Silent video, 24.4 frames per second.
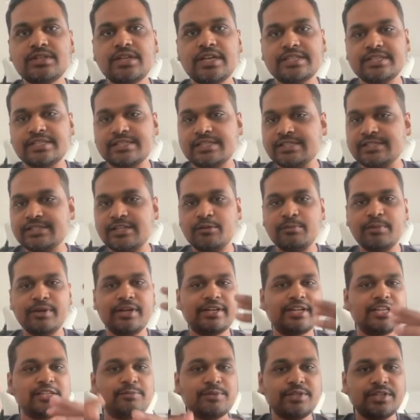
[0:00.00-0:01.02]
SSL
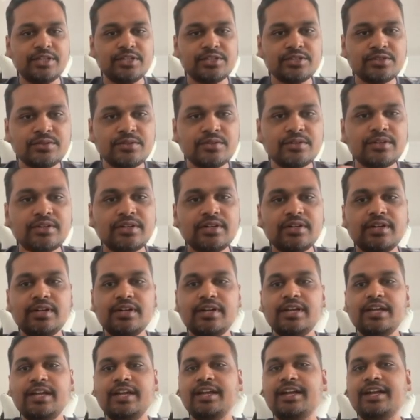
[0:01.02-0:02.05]
certificate has been issued.
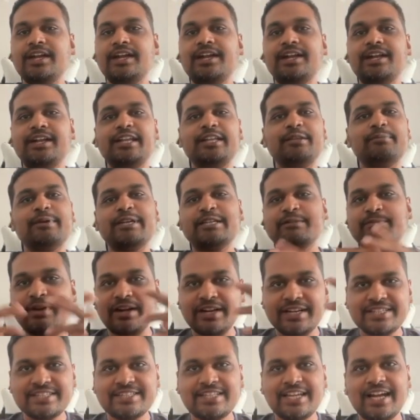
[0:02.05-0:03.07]
And the best
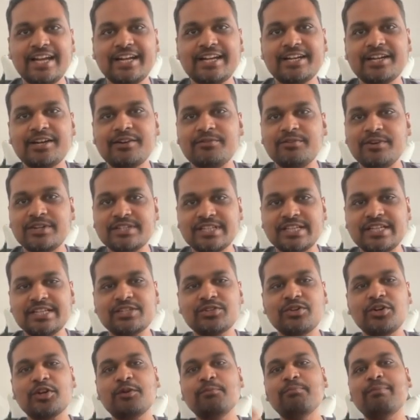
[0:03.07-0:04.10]
part is that Vercel is
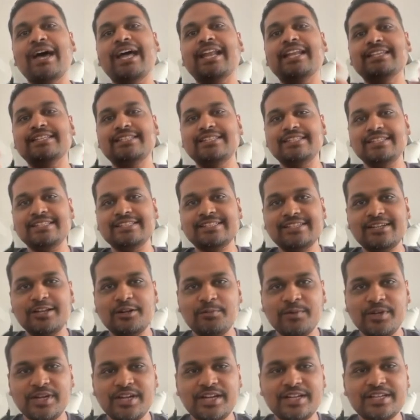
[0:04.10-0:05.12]
going to manage the
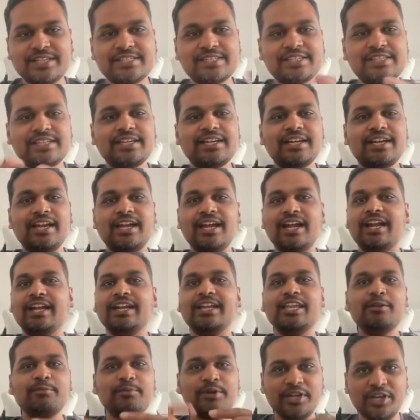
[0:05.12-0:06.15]
certificates and
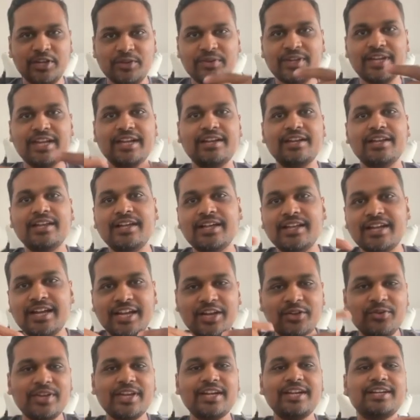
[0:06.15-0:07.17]
keep renewing it,
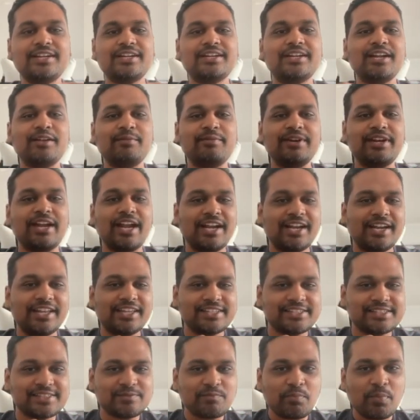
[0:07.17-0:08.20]
renewing it every nine
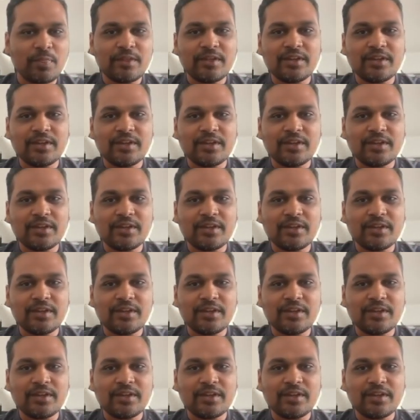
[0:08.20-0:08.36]
days.